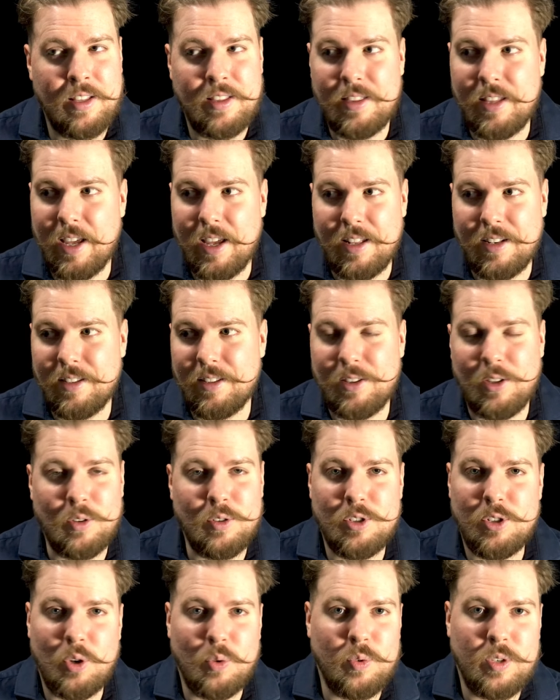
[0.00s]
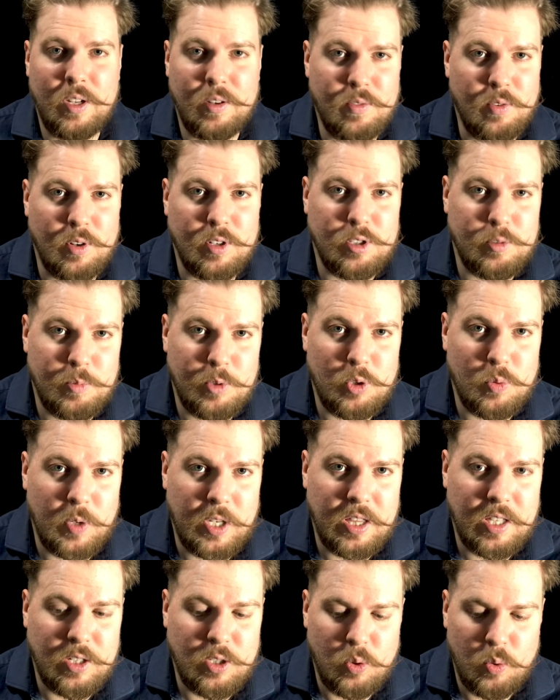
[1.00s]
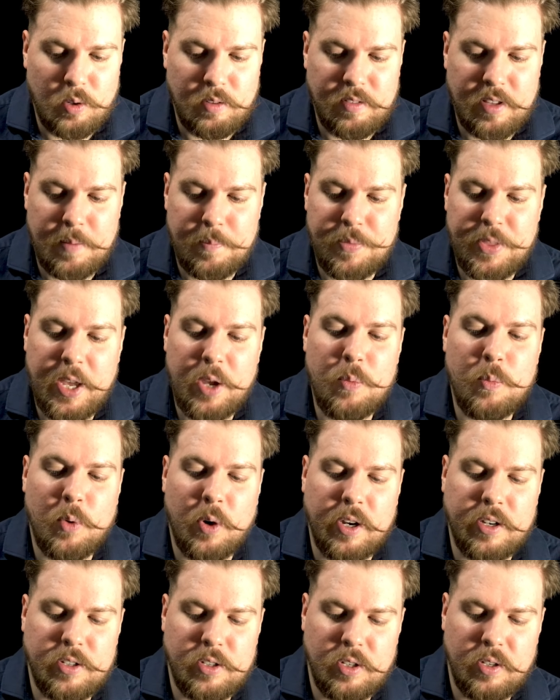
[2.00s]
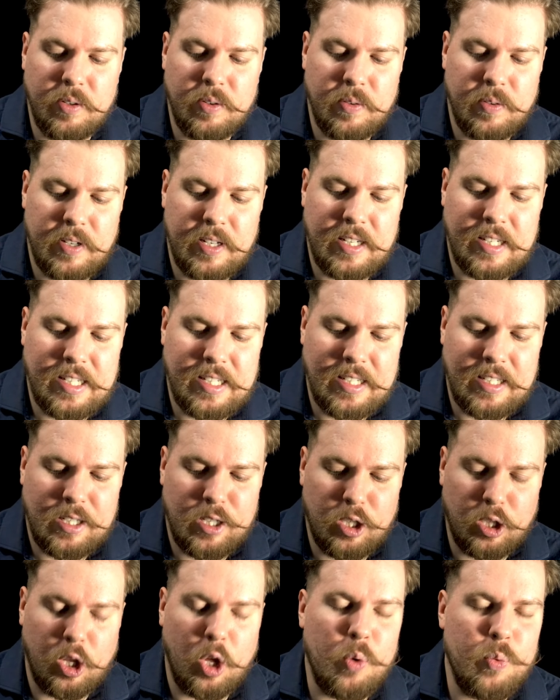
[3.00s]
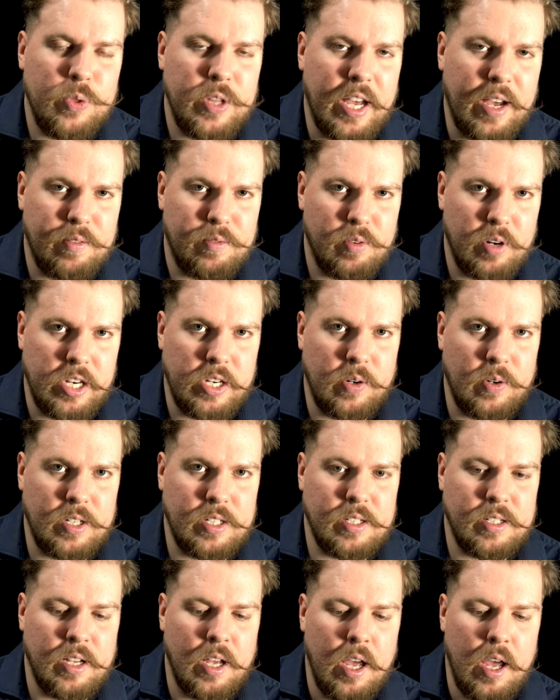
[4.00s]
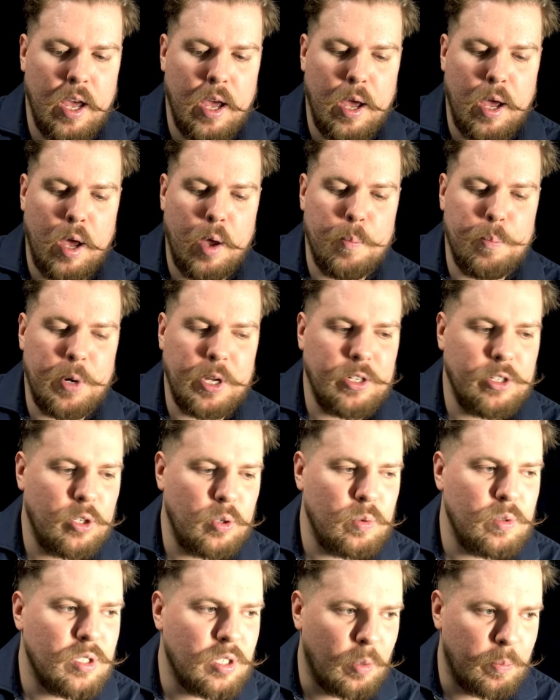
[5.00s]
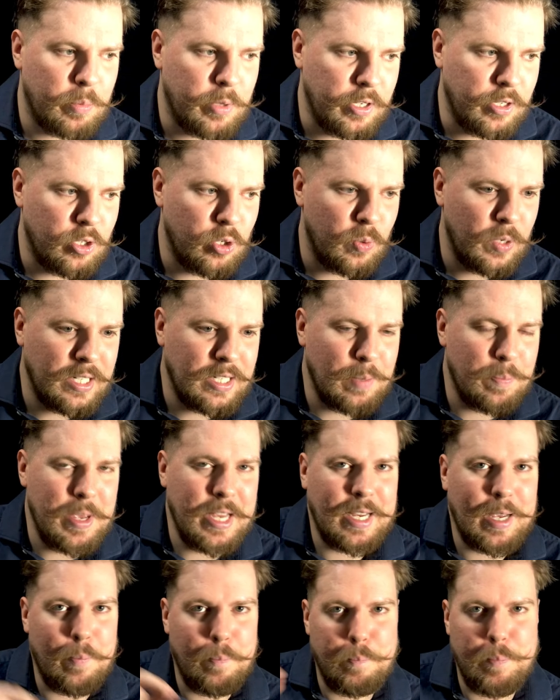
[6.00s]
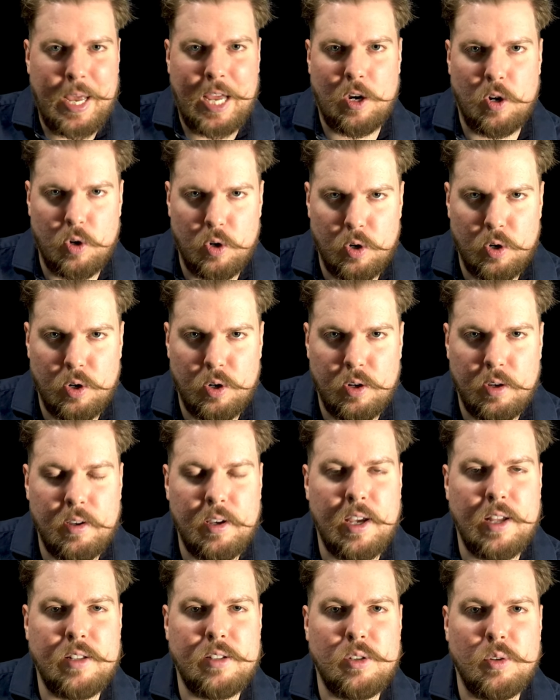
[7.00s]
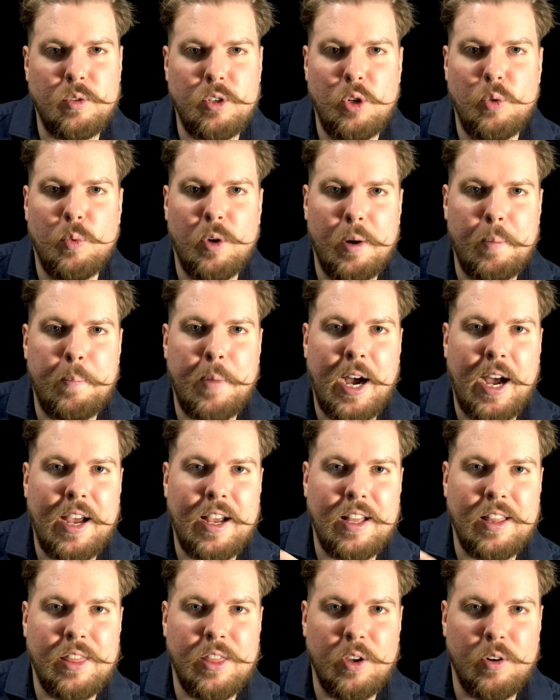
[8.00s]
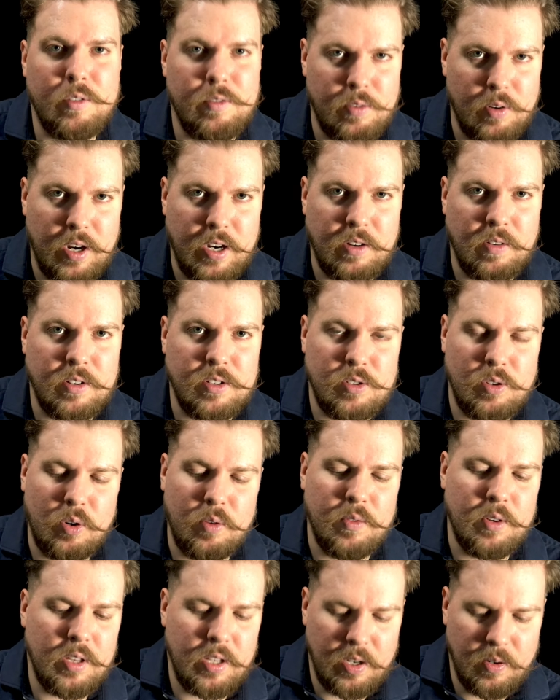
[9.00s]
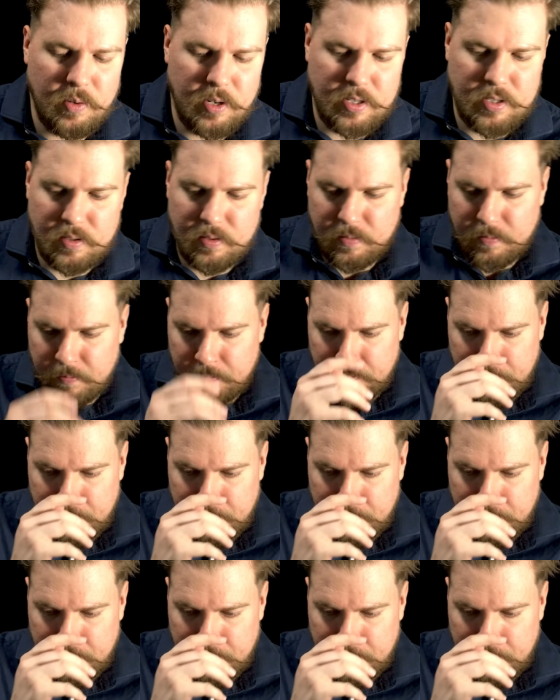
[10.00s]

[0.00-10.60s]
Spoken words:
then there's no difference between the two of them. They want to clone that fragrance, but do something to it to make it better. And so you want to buy their fragrance over the original.